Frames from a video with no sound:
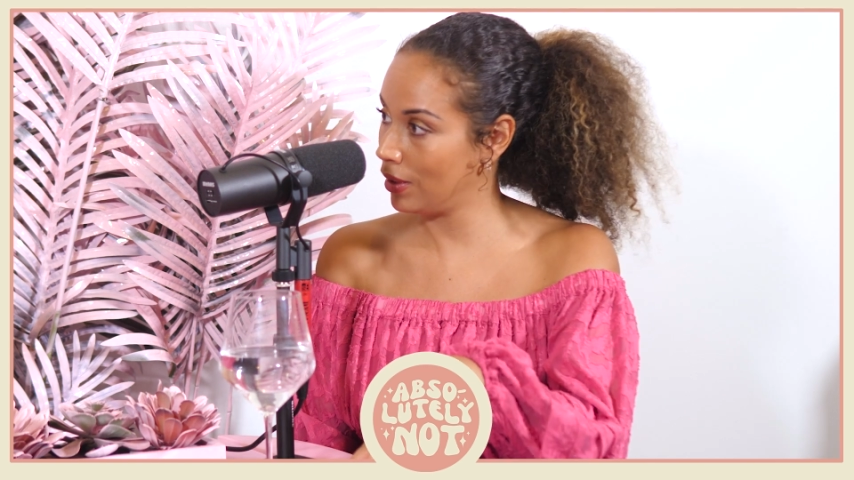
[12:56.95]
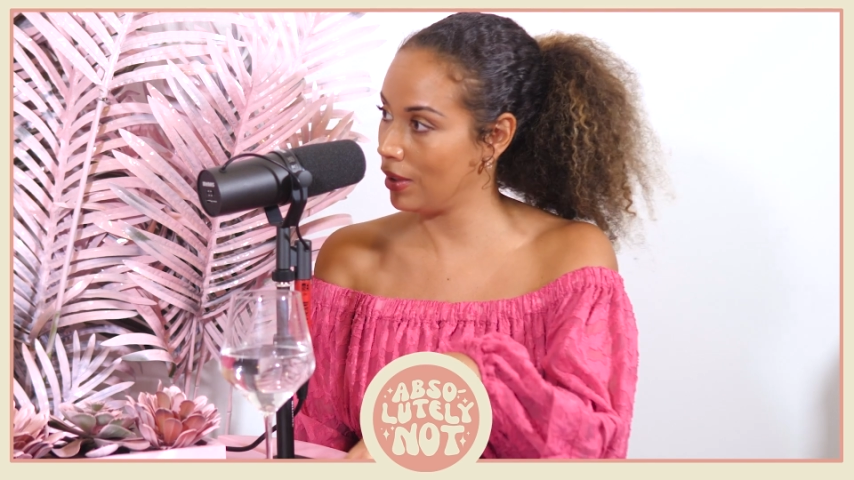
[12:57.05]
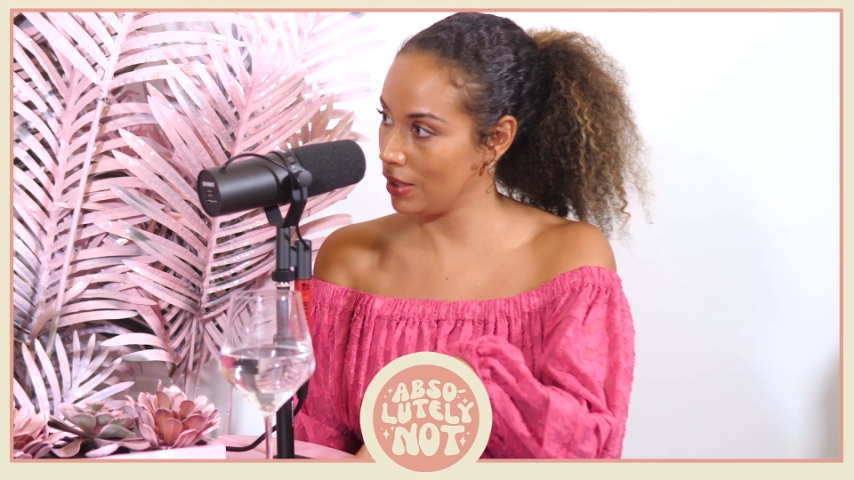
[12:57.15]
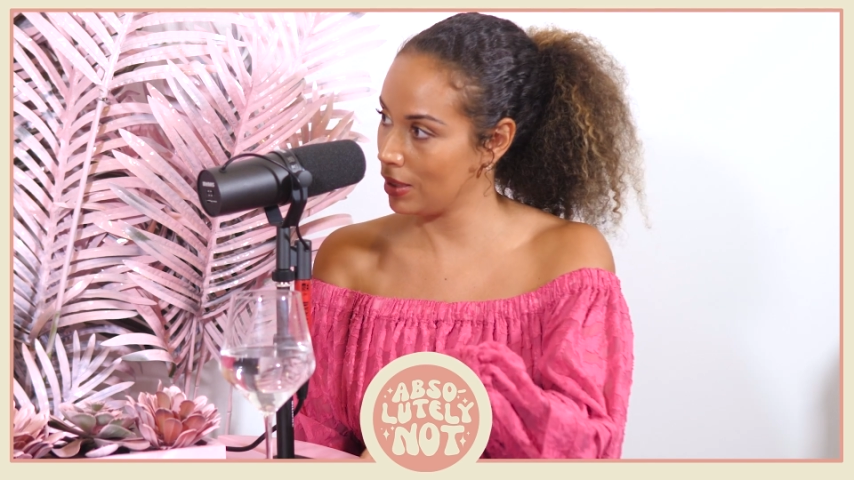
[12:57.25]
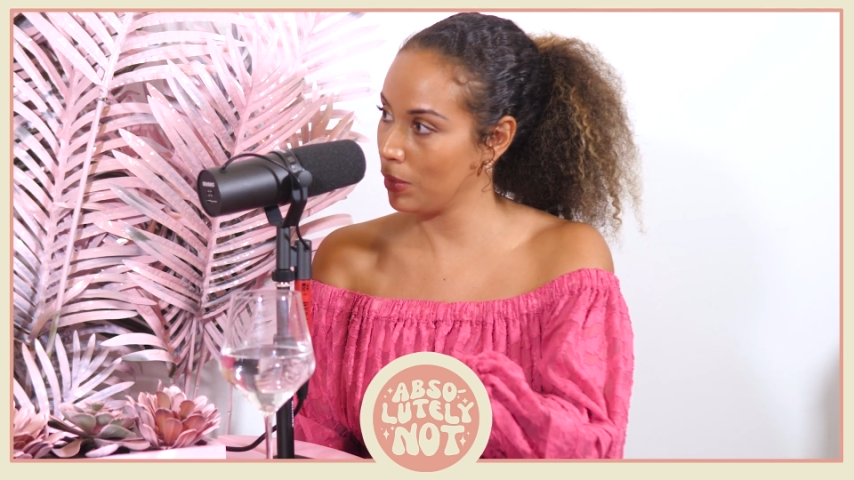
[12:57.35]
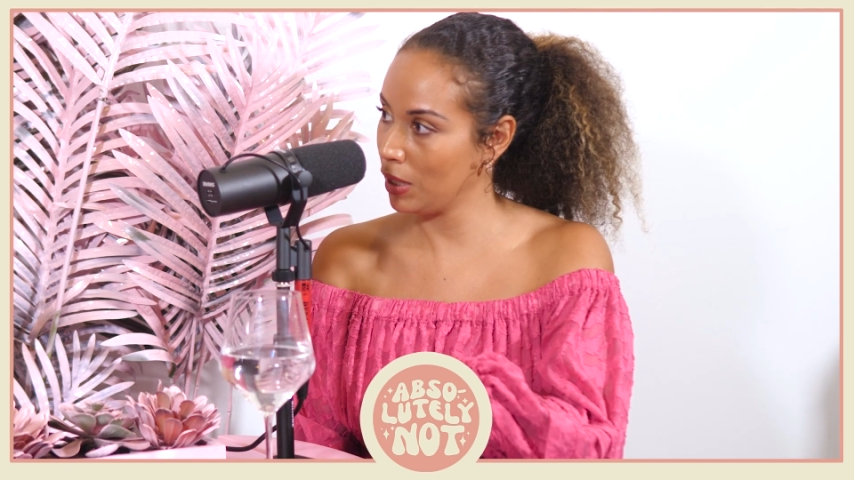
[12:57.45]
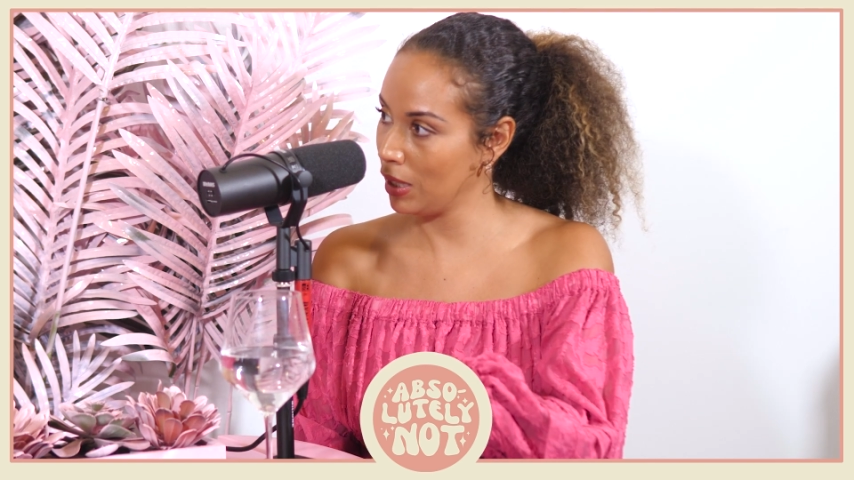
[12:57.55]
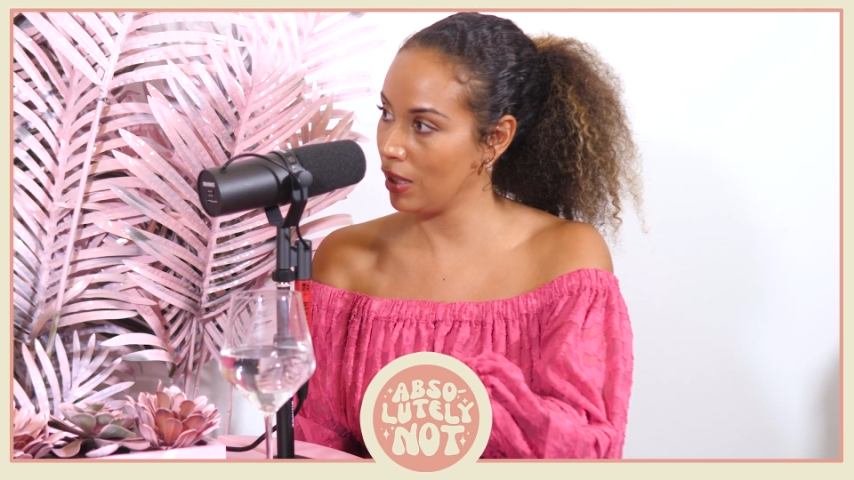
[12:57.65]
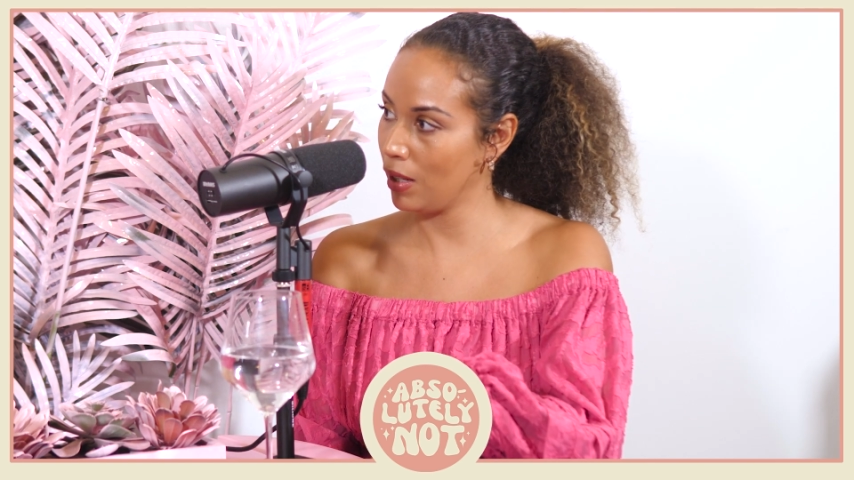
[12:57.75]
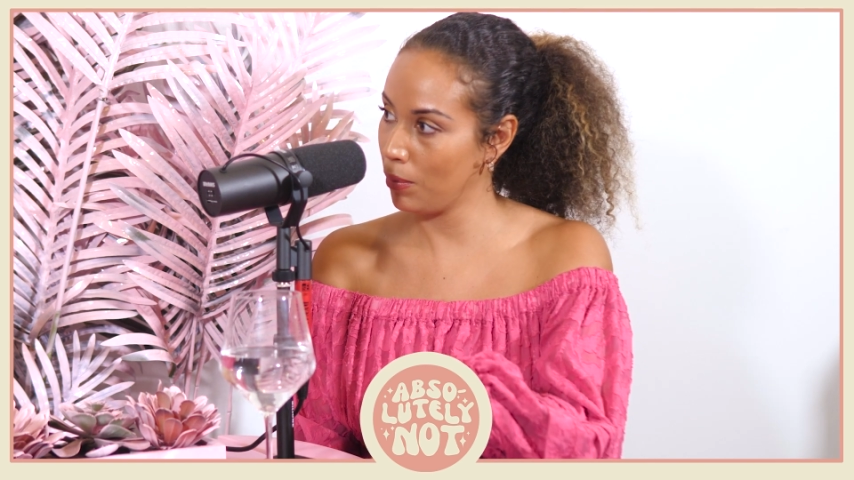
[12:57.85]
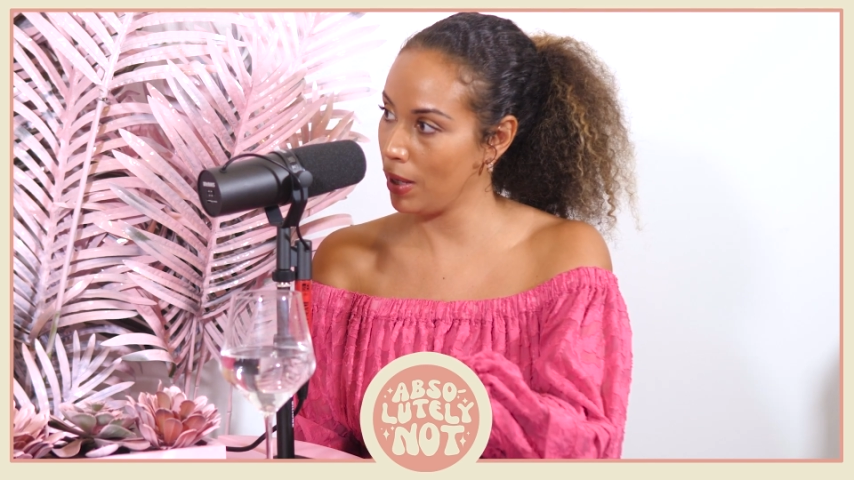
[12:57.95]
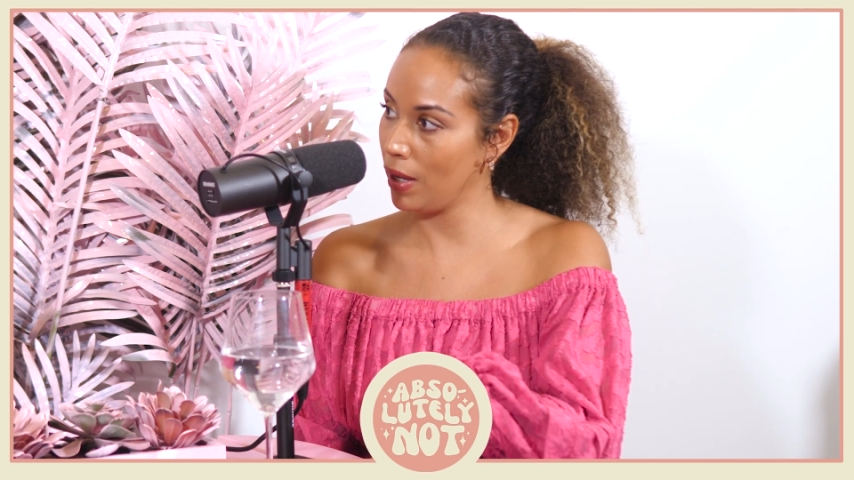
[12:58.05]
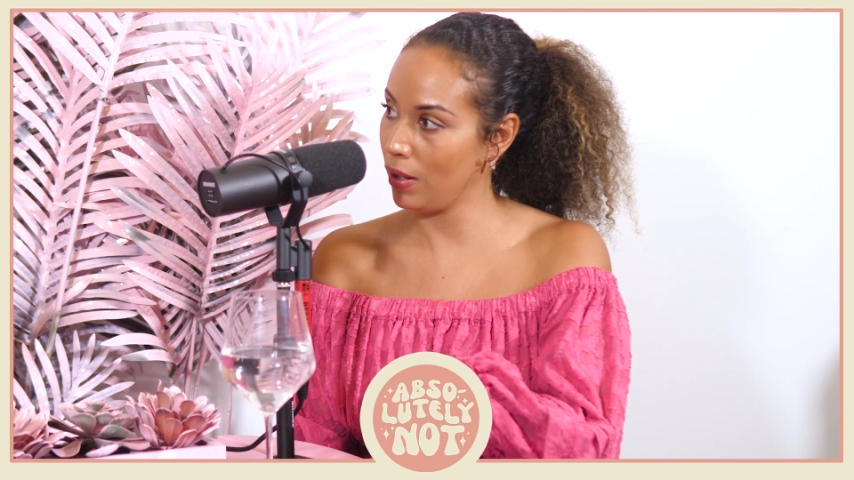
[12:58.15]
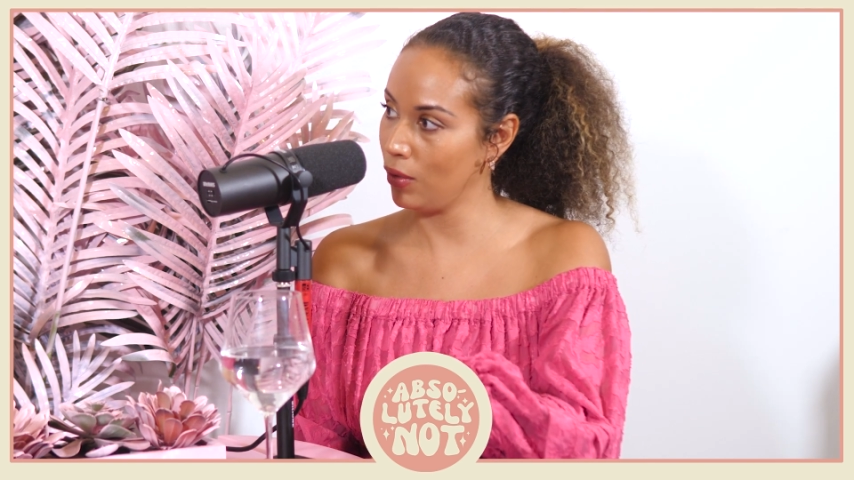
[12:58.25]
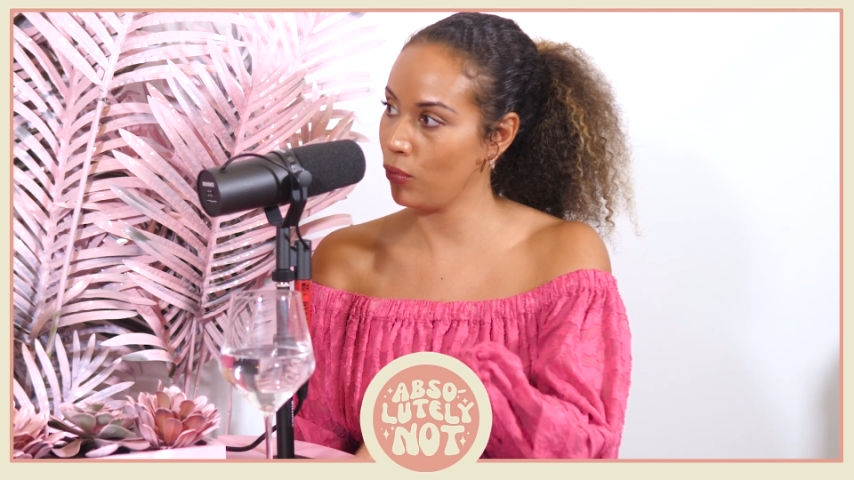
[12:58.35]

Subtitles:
this many men